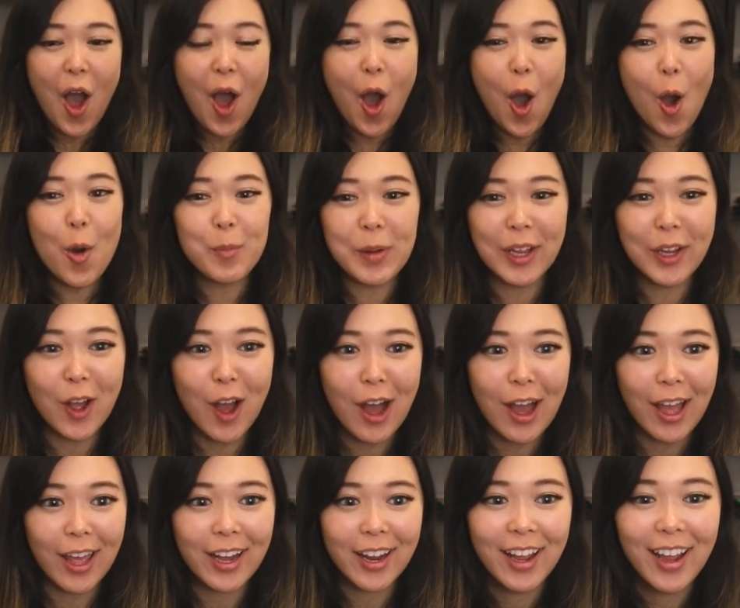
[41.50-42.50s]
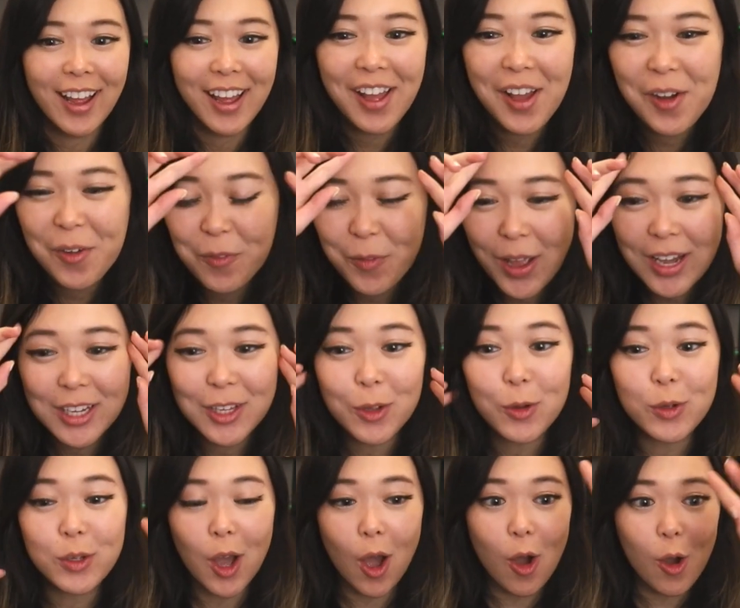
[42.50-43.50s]
Oh my god! When
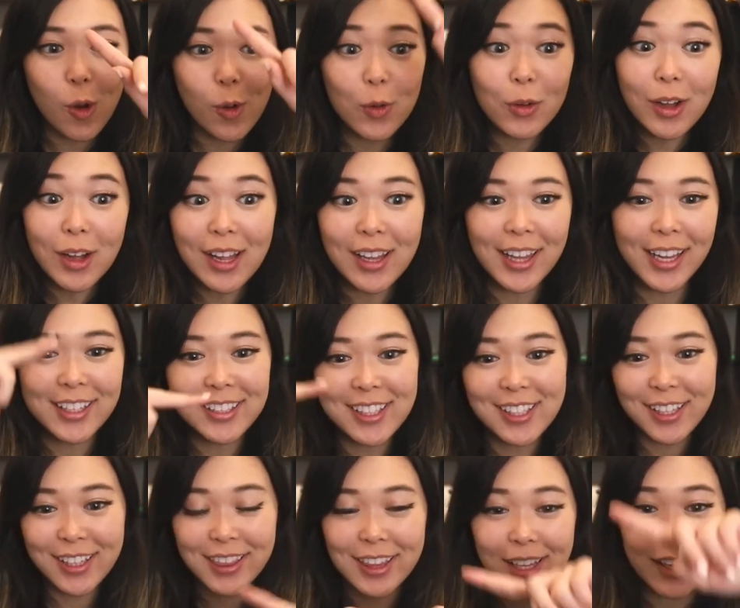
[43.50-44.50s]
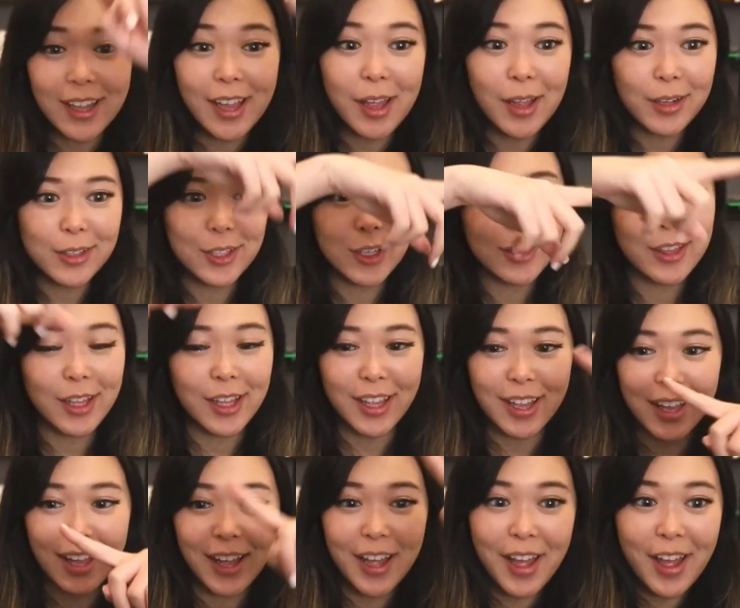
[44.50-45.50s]
you go like to the